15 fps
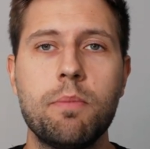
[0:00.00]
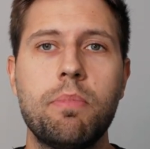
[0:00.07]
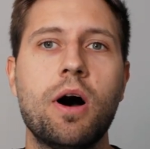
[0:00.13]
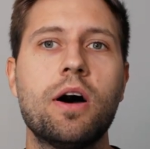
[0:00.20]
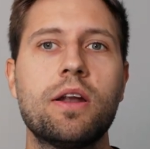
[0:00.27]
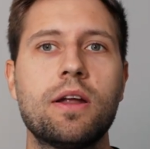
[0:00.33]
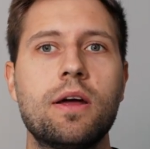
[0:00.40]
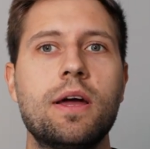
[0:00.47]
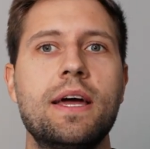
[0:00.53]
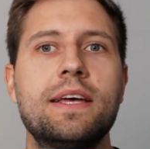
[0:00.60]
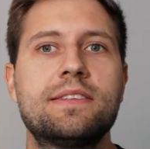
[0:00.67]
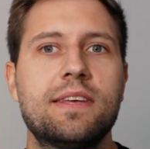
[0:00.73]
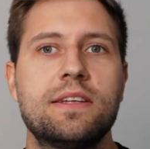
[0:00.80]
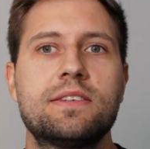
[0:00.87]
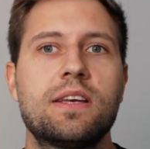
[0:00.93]
But
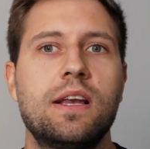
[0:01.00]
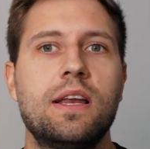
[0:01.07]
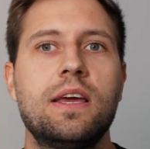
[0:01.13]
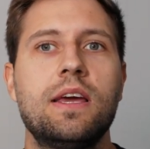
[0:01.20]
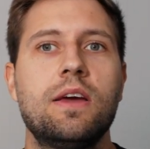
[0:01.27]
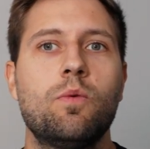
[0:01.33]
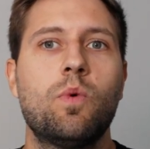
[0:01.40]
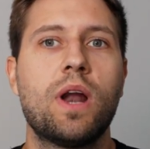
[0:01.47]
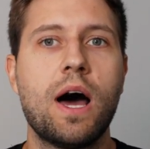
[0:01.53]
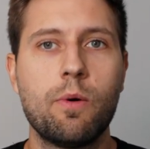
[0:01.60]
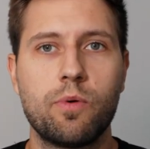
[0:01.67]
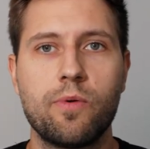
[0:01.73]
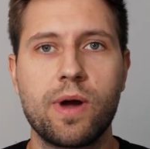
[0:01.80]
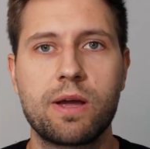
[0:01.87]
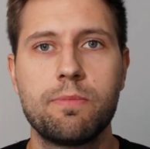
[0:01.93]
essentially what I
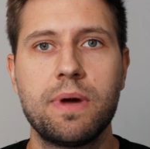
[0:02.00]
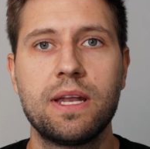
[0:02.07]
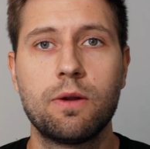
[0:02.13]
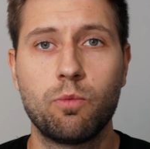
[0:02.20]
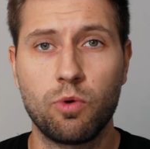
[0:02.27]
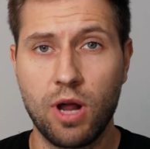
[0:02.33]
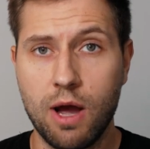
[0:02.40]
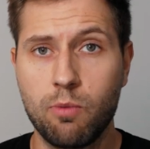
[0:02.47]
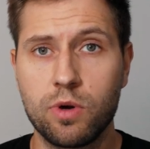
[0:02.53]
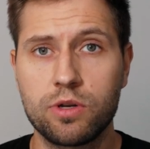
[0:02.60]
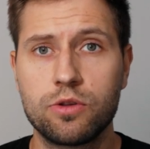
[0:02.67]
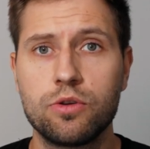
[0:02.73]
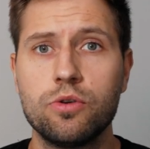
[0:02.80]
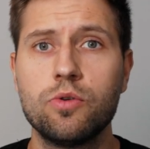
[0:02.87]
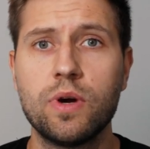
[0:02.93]
would recommend and what I
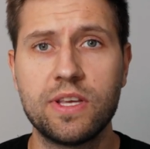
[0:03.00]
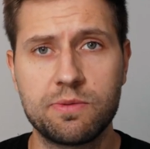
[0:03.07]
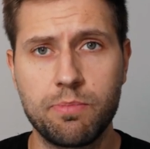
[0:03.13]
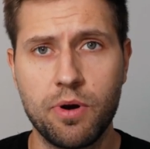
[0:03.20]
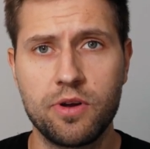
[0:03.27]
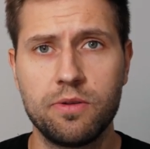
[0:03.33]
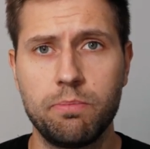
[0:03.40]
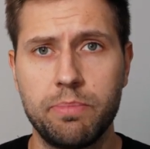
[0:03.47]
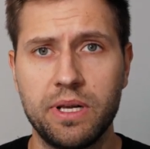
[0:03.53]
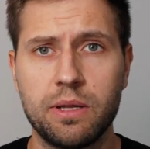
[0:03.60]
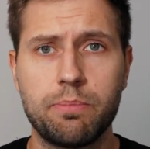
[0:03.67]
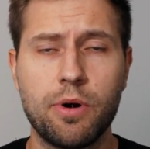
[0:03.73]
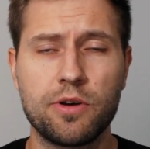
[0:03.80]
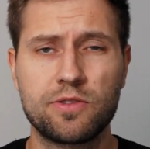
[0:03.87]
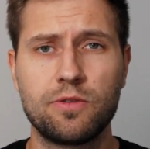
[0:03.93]
want to do is build a
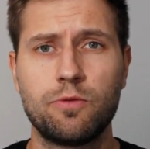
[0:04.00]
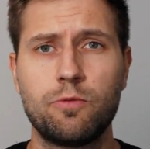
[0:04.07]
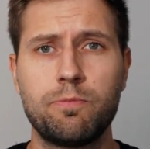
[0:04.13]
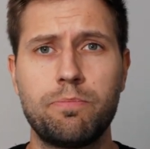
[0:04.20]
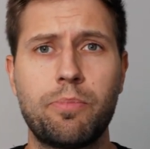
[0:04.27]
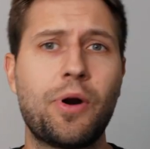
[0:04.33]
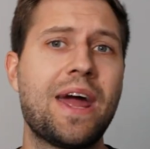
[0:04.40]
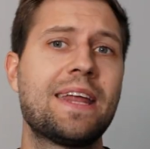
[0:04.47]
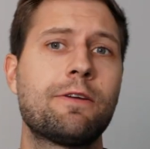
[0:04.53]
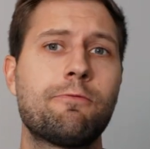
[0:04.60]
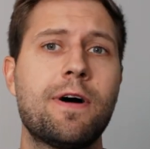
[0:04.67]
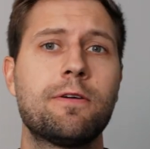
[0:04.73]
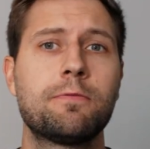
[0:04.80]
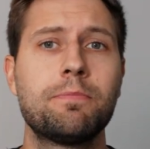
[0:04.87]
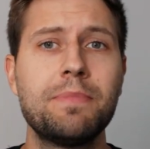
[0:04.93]
personal brand
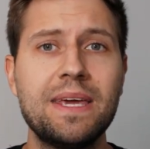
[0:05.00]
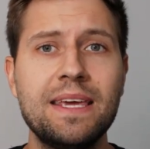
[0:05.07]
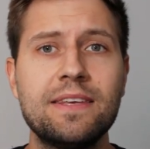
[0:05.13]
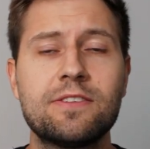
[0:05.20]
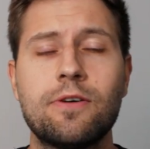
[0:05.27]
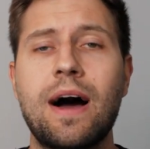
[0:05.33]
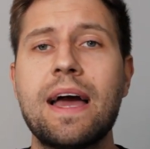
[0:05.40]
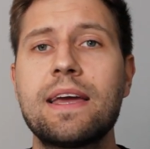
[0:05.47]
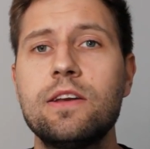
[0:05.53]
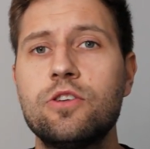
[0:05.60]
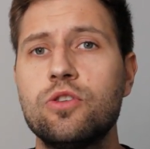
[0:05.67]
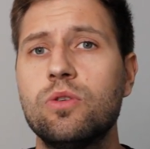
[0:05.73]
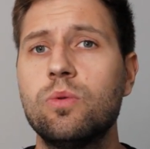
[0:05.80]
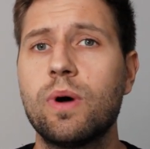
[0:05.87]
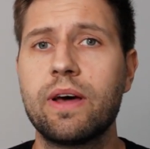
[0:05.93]
around me, so I can
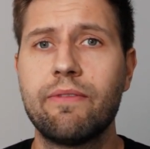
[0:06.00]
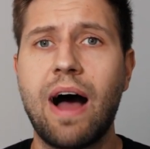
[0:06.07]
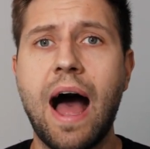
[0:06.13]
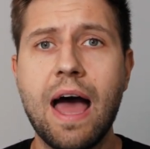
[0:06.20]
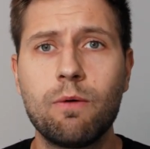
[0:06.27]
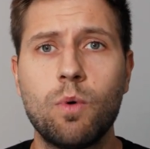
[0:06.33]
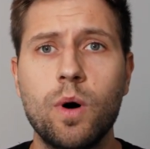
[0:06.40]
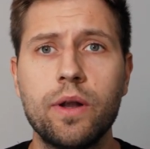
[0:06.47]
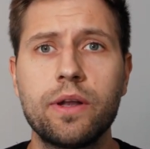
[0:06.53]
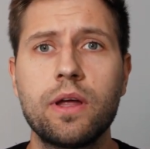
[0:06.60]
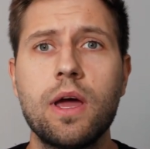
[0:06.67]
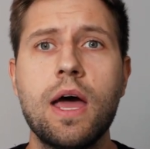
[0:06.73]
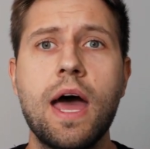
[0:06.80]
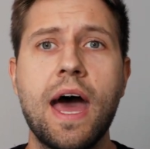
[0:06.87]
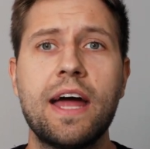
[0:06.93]
do whatever I want
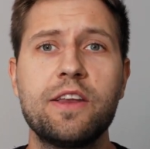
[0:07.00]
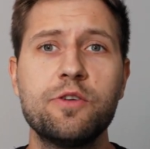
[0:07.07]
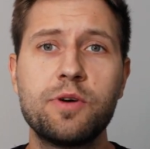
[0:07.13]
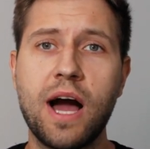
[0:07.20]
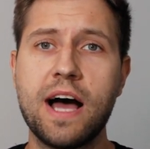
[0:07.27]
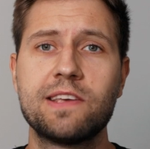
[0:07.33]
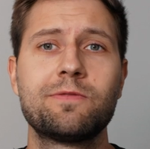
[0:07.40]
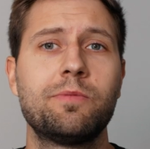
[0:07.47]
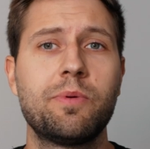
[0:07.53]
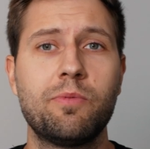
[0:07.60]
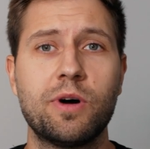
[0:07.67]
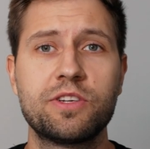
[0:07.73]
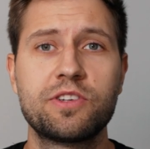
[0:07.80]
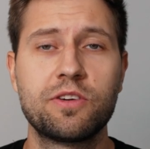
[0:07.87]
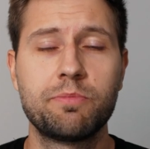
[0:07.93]
and you guys will be
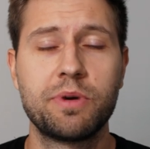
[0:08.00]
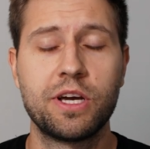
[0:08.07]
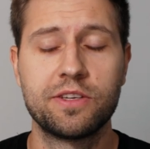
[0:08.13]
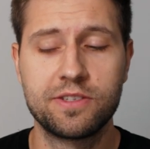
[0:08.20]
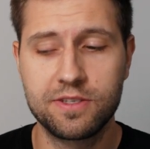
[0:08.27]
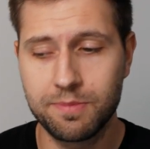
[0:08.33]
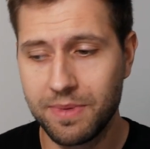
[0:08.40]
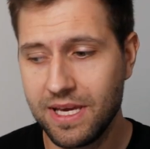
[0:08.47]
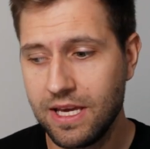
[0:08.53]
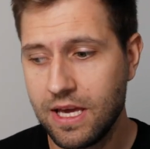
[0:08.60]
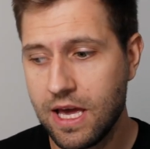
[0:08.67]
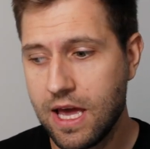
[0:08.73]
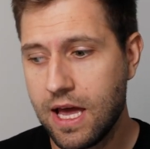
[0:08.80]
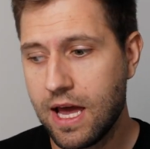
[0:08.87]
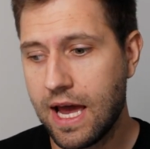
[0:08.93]
watching because it's me
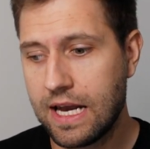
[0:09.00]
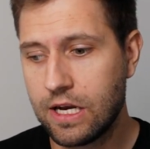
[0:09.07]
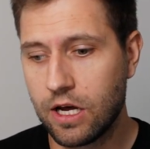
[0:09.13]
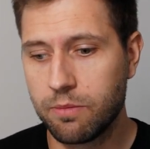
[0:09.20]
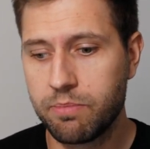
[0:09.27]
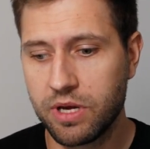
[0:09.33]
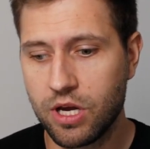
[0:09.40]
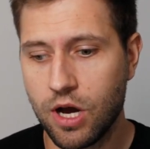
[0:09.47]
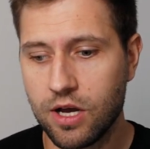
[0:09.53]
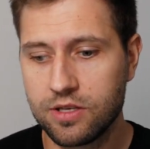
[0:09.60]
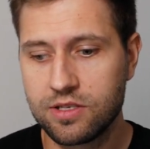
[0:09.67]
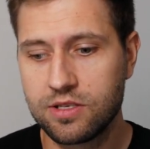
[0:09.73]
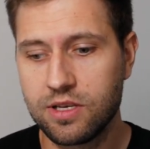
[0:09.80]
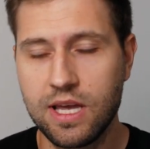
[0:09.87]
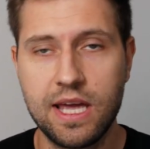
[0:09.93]
and not
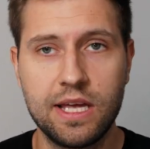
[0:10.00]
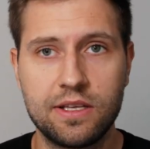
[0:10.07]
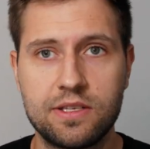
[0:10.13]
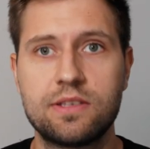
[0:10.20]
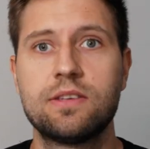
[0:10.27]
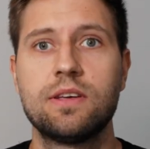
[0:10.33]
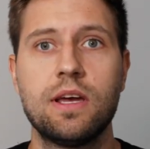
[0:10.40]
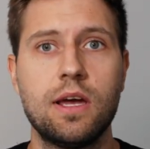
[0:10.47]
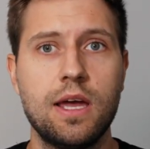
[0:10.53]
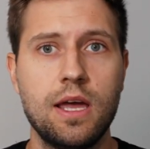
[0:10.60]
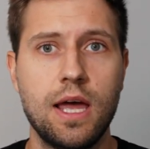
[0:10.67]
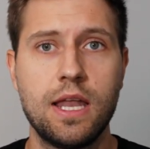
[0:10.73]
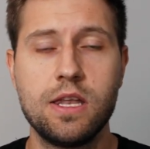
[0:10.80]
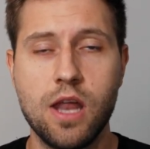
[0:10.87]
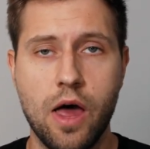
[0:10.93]
because it's
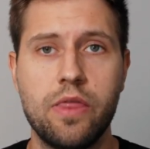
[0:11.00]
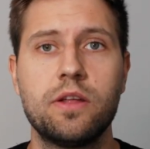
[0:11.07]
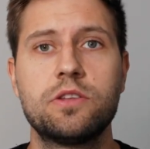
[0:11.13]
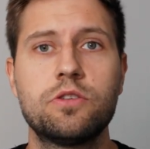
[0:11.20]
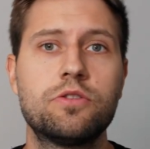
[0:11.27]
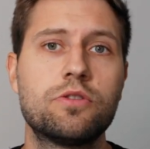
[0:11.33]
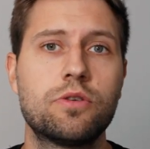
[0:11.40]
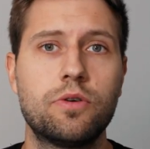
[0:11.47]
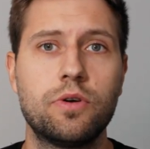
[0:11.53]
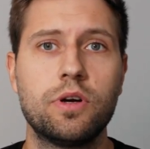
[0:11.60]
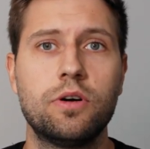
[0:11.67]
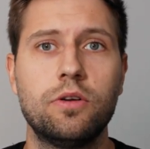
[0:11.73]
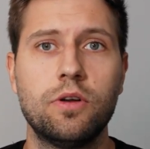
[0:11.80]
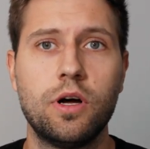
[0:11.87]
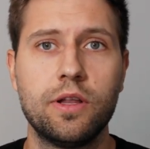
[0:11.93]
another
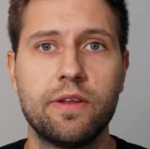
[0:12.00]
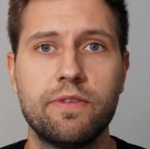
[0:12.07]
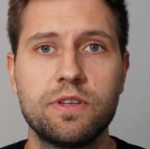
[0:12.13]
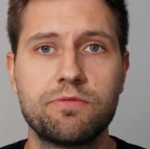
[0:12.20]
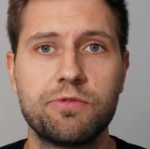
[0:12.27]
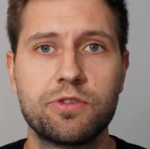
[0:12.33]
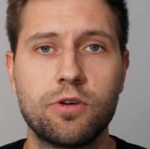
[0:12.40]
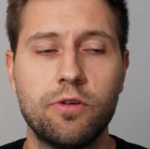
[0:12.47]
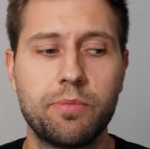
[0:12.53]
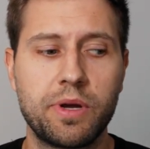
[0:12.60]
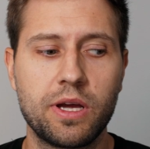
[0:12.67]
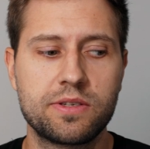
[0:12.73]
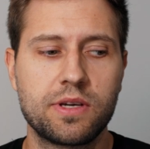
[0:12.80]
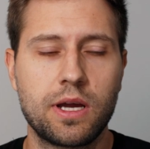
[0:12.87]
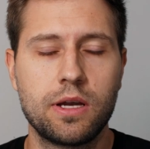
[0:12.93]
tutorial on DaVinci Resolve,
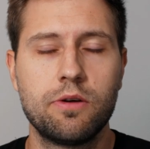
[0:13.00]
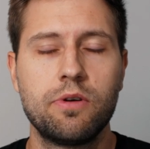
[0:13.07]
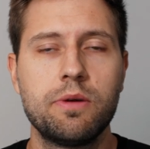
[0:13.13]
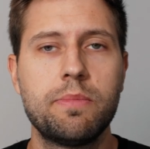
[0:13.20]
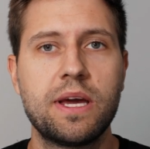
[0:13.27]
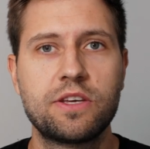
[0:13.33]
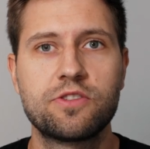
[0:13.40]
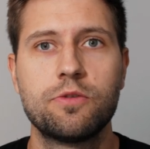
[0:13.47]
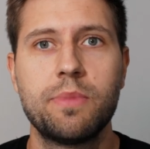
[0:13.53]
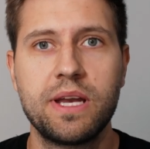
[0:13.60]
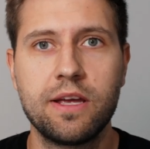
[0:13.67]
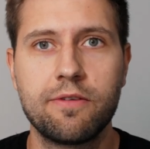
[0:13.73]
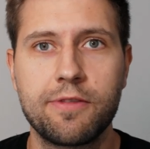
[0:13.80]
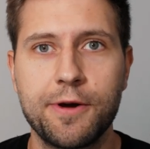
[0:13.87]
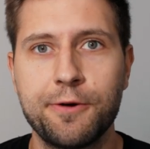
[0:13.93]
because I can only make so
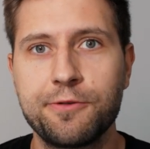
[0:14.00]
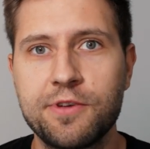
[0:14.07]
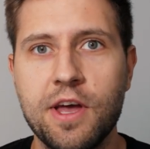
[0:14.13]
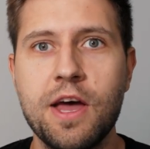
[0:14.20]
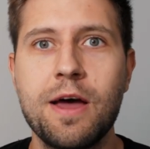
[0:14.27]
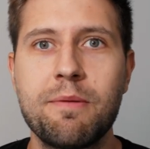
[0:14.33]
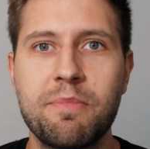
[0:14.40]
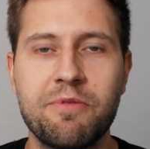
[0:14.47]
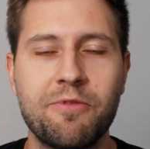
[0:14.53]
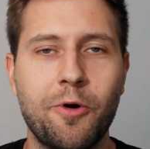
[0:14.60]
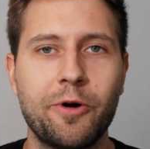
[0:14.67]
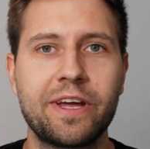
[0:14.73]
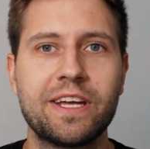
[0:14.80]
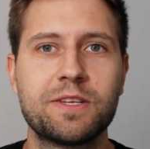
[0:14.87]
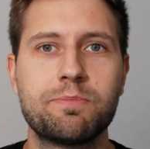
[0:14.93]
many of those
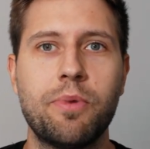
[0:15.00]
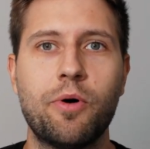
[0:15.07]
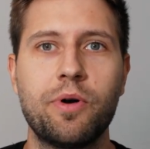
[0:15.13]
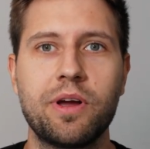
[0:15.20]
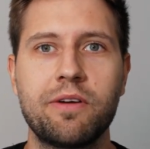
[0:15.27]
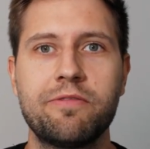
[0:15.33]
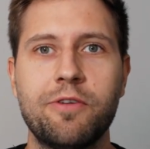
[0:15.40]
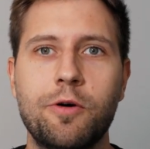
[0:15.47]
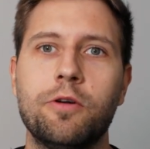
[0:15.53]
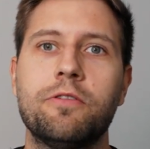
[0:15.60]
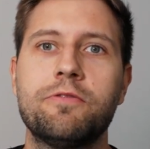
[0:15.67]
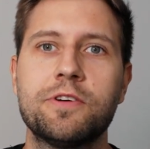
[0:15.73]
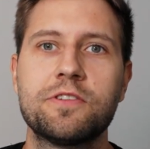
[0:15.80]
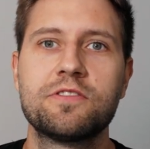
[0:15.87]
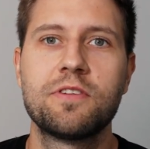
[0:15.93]
before it gets boring for all
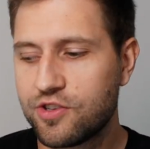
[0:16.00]
of us.